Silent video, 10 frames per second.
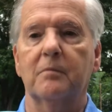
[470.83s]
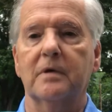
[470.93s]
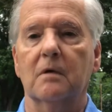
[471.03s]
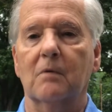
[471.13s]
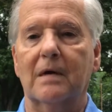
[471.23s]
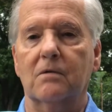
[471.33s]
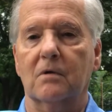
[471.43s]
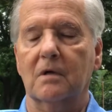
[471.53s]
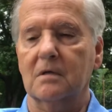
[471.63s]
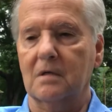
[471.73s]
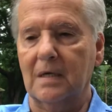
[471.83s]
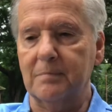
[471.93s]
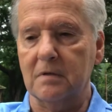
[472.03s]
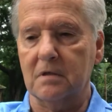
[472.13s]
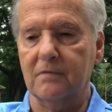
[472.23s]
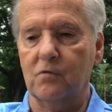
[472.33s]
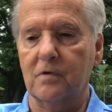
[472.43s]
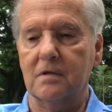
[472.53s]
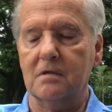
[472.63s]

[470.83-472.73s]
be a rather contemplative one,